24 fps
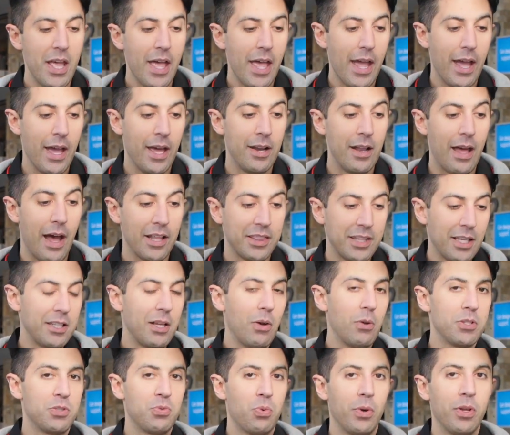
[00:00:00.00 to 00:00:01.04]
And I thought that
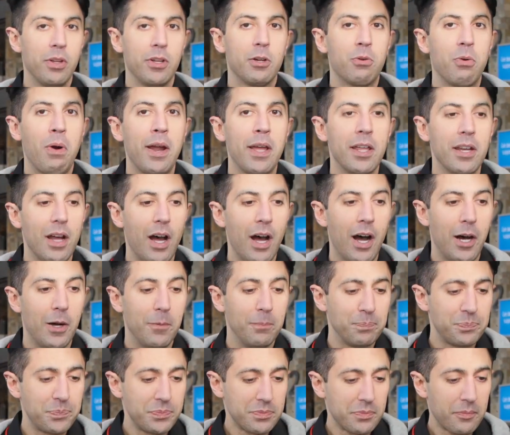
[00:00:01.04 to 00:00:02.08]
was really great. Um,